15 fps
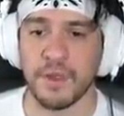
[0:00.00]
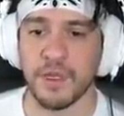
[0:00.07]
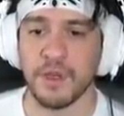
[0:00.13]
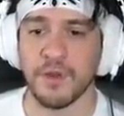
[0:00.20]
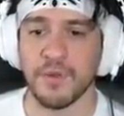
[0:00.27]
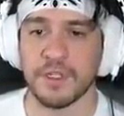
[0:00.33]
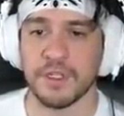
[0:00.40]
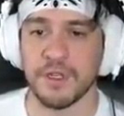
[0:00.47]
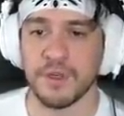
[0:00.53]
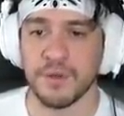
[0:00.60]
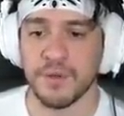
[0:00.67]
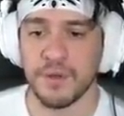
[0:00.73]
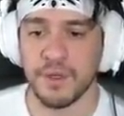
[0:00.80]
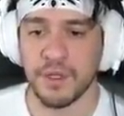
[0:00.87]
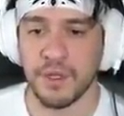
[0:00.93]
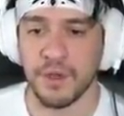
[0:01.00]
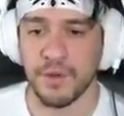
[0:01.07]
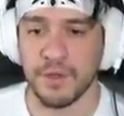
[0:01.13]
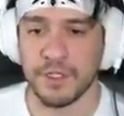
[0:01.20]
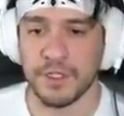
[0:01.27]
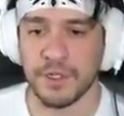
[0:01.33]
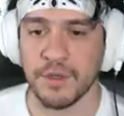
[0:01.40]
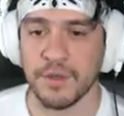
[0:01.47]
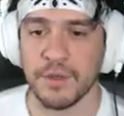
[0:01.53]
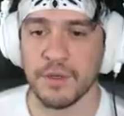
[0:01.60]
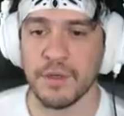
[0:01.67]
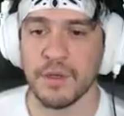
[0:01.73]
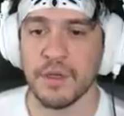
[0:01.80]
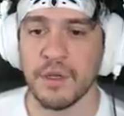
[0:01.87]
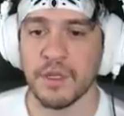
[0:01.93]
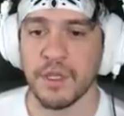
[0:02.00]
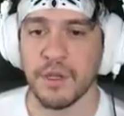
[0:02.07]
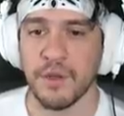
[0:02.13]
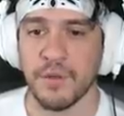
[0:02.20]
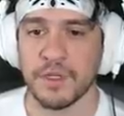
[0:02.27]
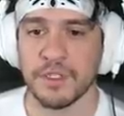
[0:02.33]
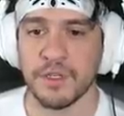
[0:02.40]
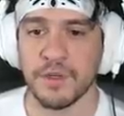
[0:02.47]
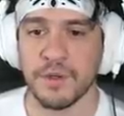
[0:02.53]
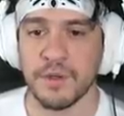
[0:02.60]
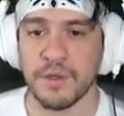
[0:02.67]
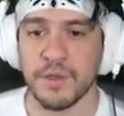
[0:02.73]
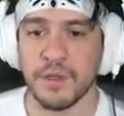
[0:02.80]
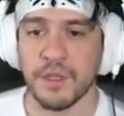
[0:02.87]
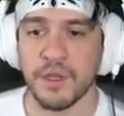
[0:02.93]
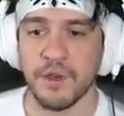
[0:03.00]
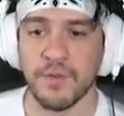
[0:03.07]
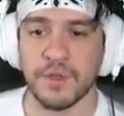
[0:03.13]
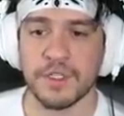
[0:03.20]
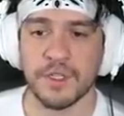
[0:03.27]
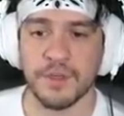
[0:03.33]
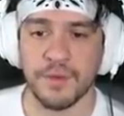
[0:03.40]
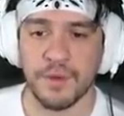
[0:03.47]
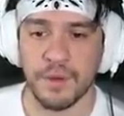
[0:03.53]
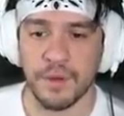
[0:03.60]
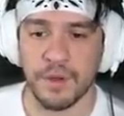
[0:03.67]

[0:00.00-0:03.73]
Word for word: You know what to do. You know what to do. You know what to do. You know what to do.